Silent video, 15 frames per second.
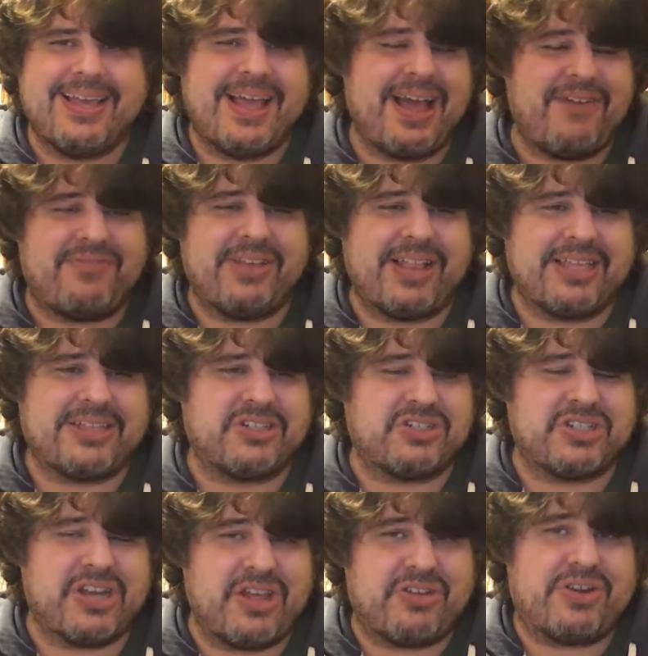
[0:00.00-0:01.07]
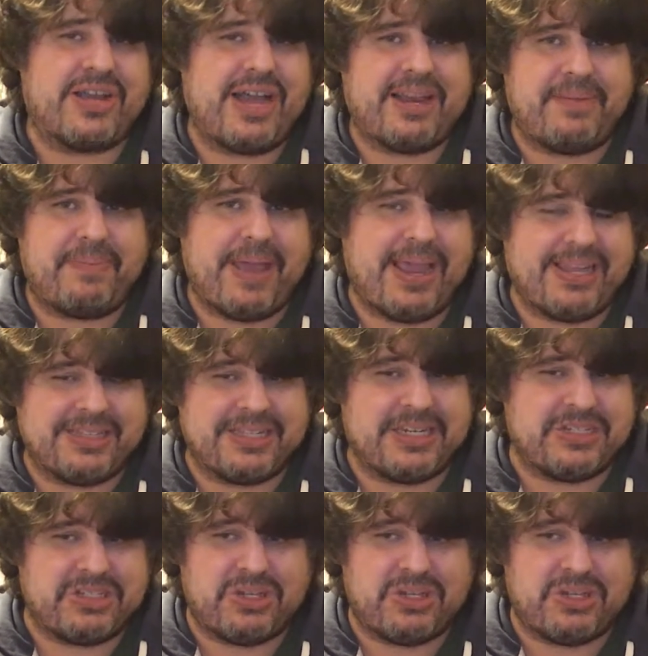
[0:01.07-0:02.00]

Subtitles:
I feel like there's another kind of paint that is